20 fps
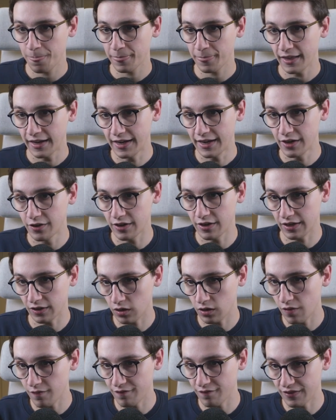Here in
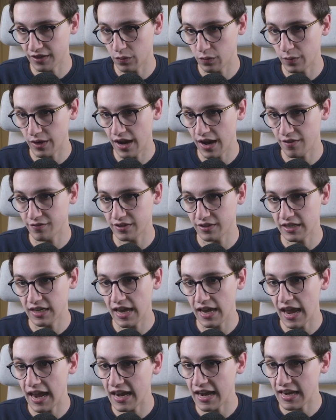config, we have the
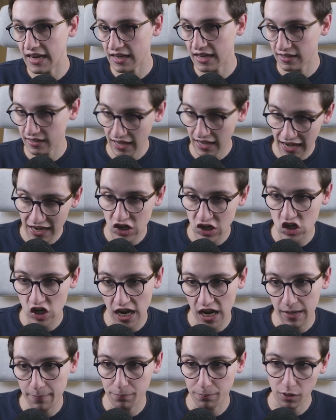HA
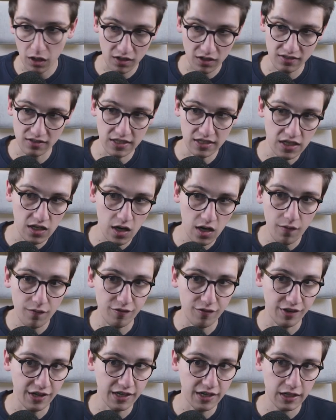proxy
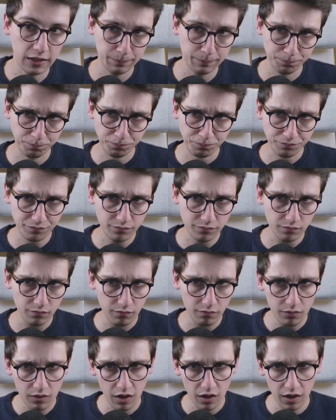config,
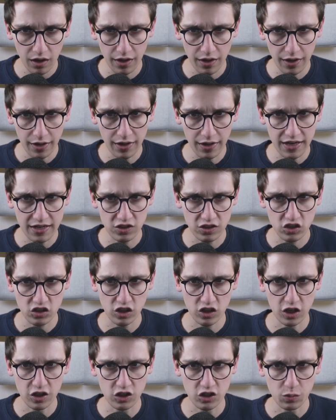and it
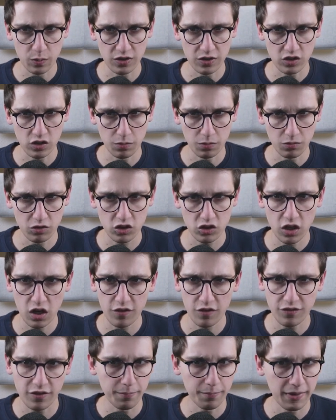starts with some stuff,
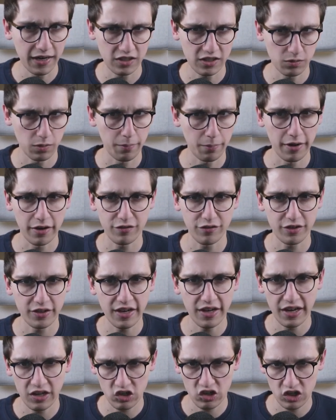the maximum amount of
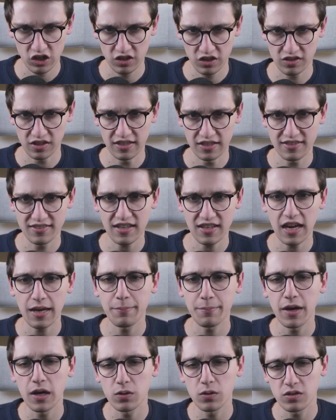connections, a
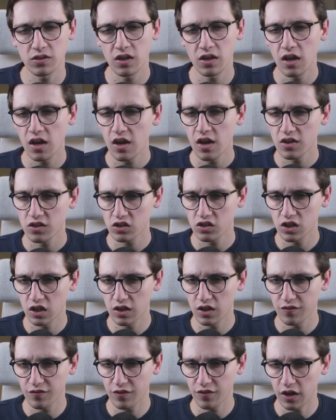timeout
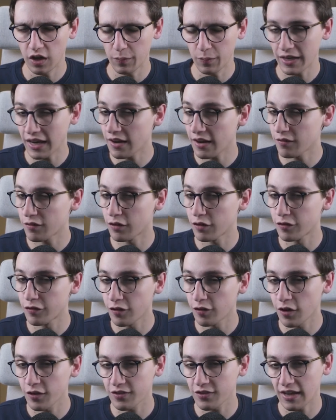stuff. We then have our
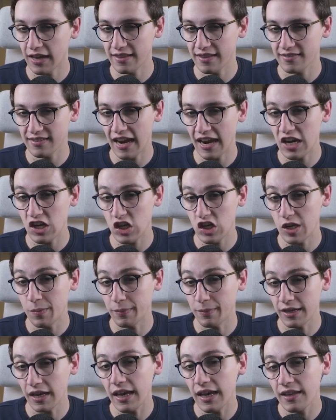front end
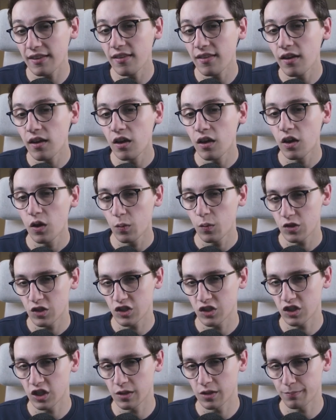HTTP in, which is
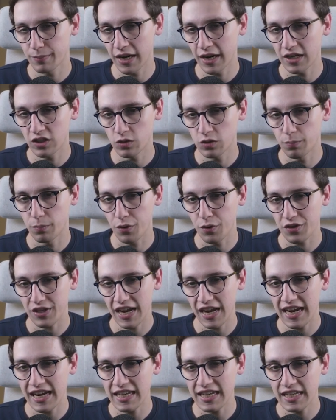going to bind to port
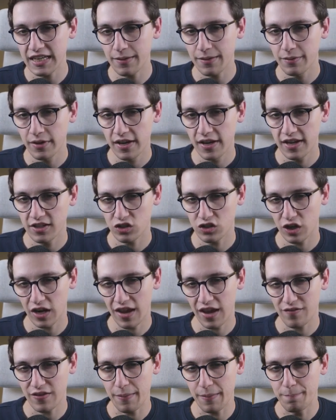80. It's going to have
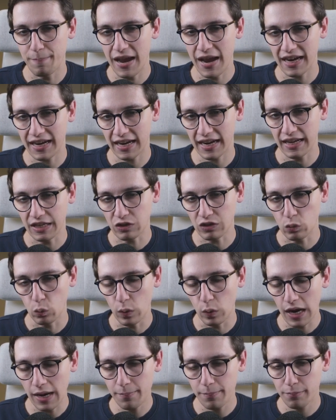a backend
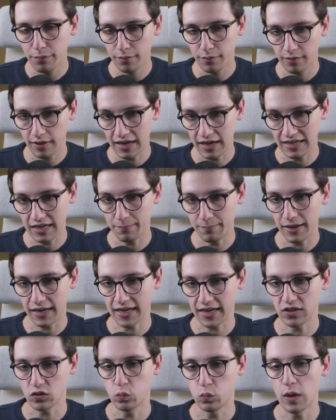web, and that
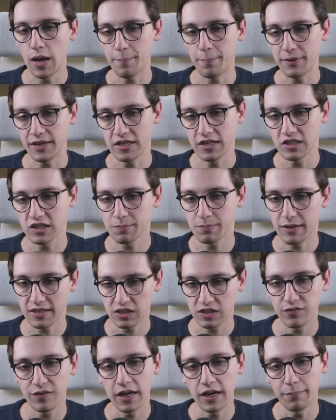backend web is
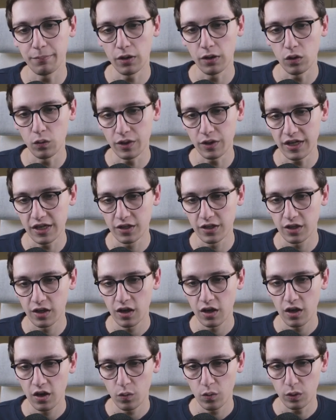specified below here,
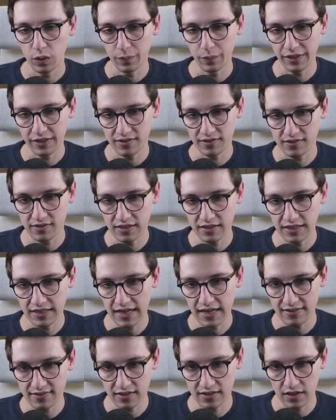where we can see that
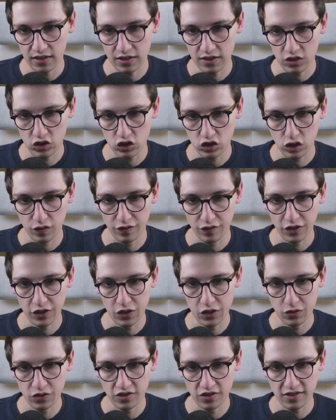the server it
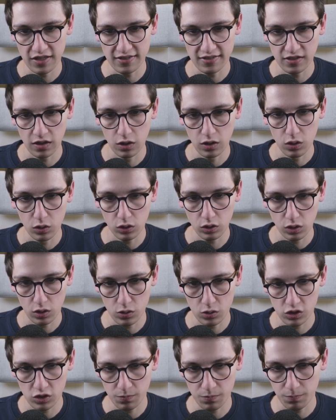uses is the
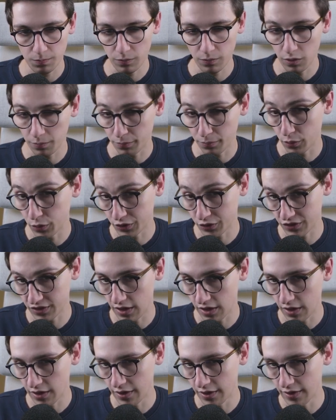localhost port
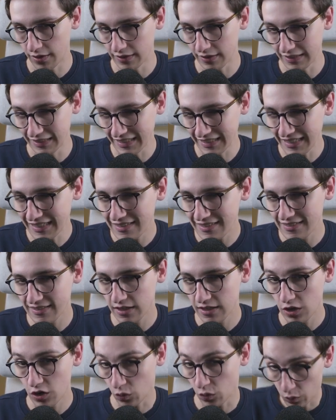lead,
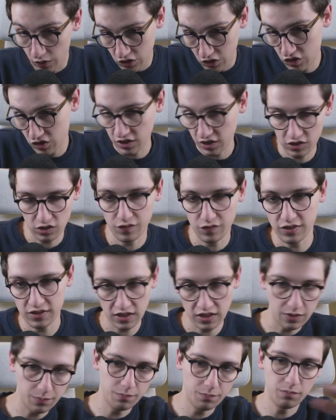which is
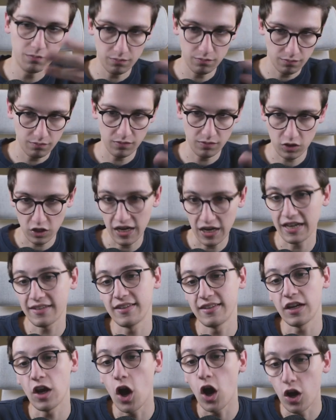obviously connecting
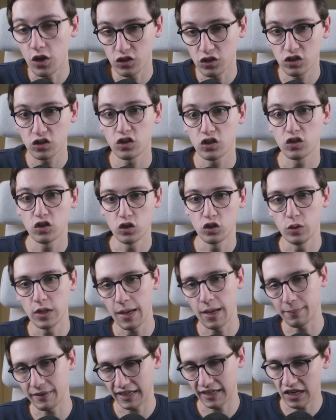us to the
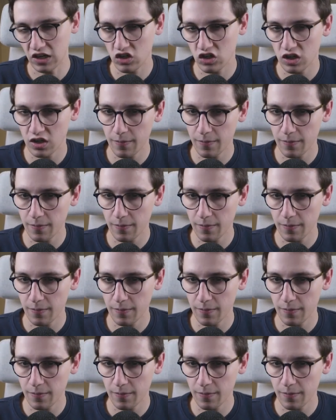application.